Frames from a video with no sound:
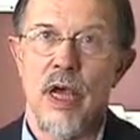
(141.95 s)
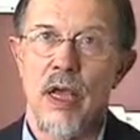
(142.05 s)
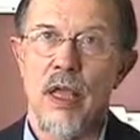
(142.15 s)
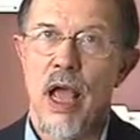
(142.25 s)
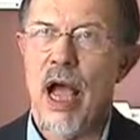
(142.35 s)

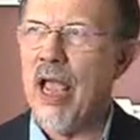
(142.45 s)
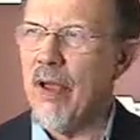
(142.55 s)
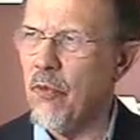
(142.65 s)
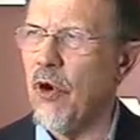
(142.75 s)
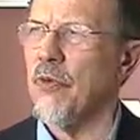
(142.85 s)
Uh, I
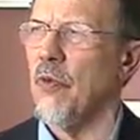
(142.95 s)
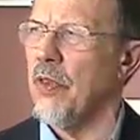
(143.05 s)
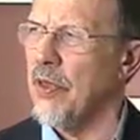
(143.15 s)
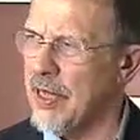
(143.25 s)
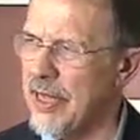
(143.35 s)
have worked
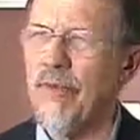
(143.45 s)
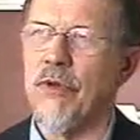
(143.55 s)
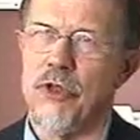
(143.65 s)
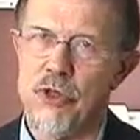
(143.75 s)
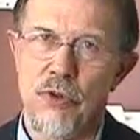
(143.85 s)
with
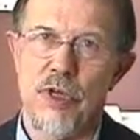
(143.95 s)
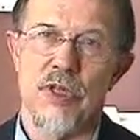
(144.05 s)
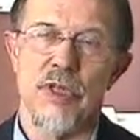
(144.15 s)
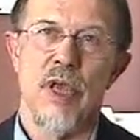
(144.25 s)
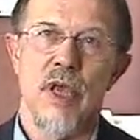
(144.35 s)
several
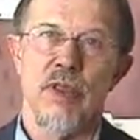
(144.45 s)
students